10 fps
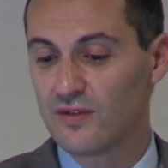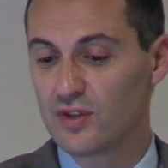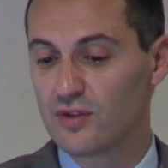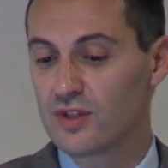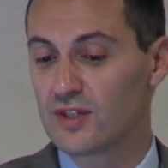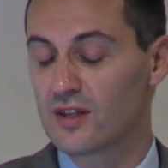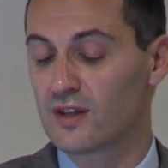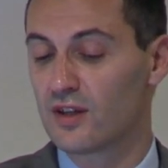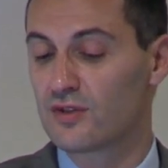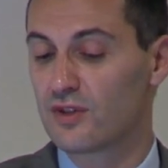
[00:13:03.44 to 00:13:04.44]
gives you
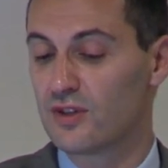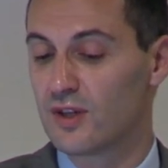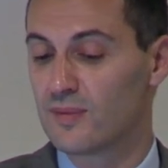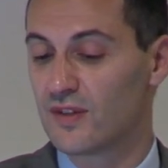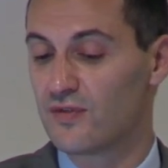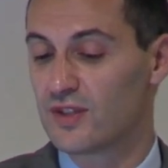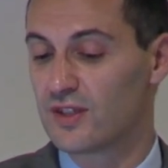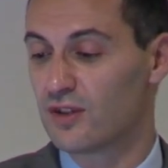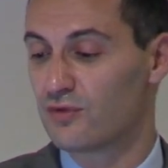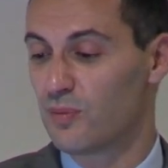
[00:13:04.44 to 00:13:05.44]
Clostridium Difficile